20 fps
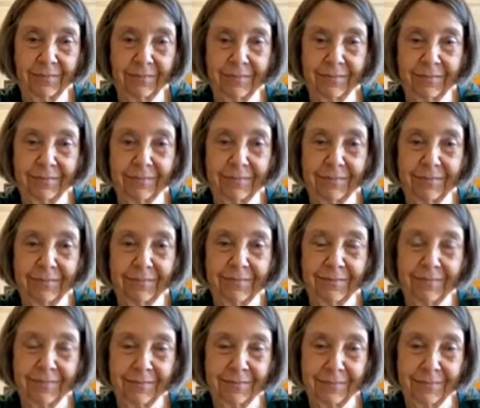
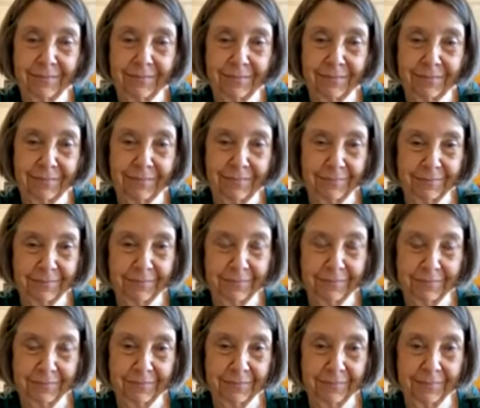
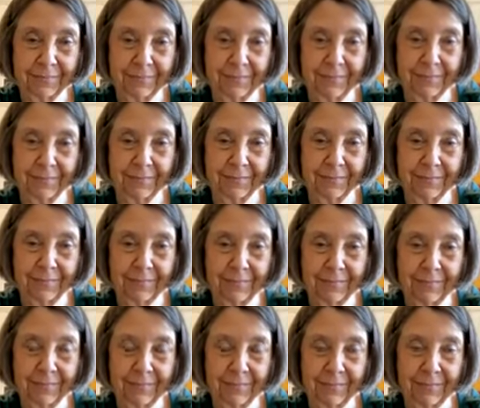
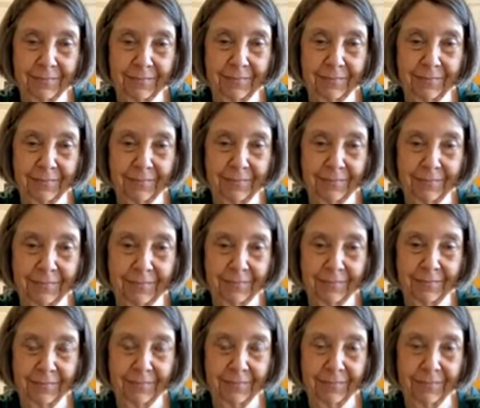
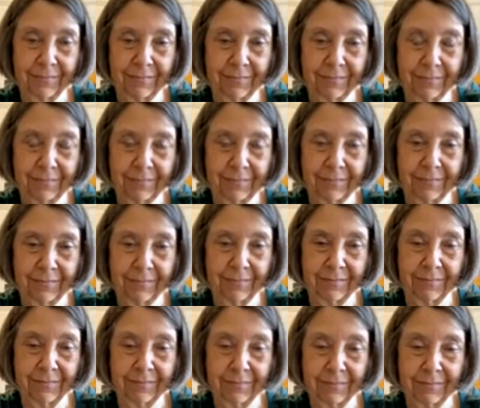
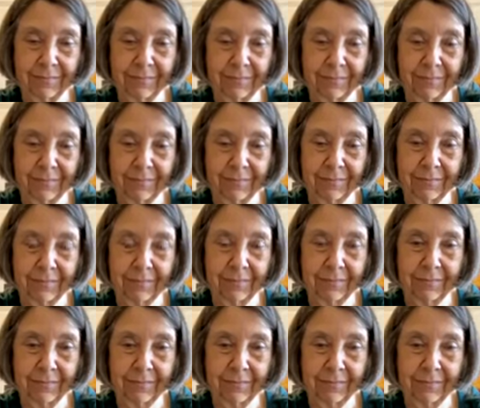This person isn't speaking.